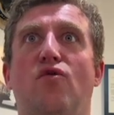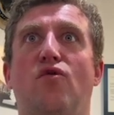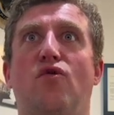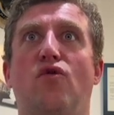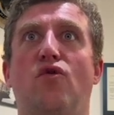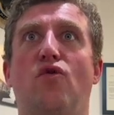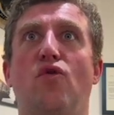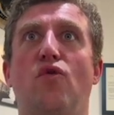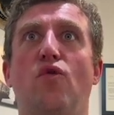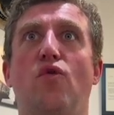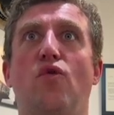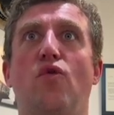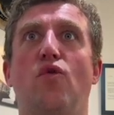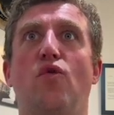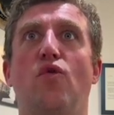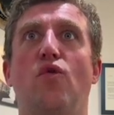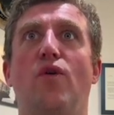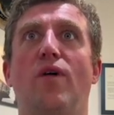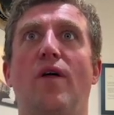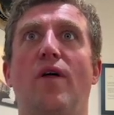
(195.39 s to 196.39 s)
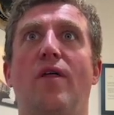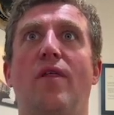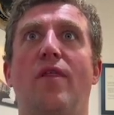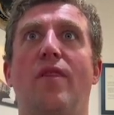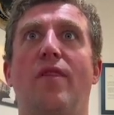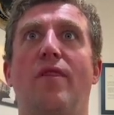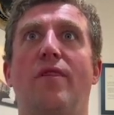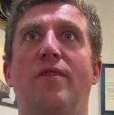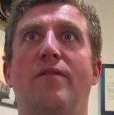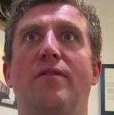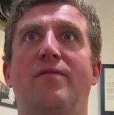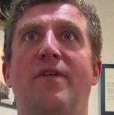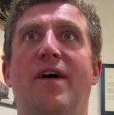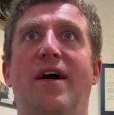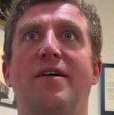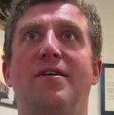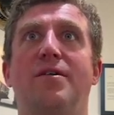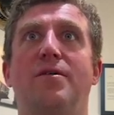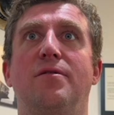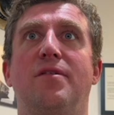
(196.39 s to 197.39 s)
to the
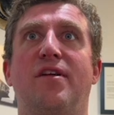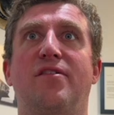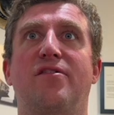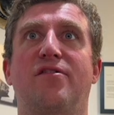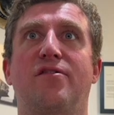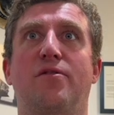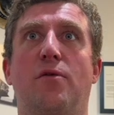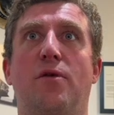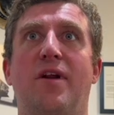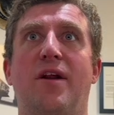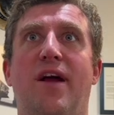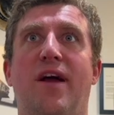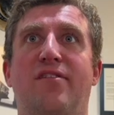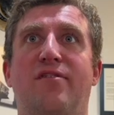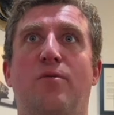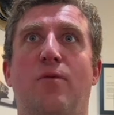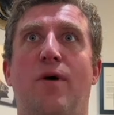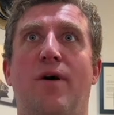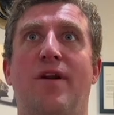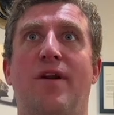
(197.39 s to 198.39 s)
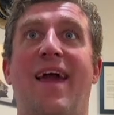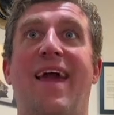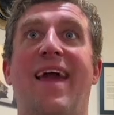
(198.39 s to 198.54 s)
value that's stored at x1,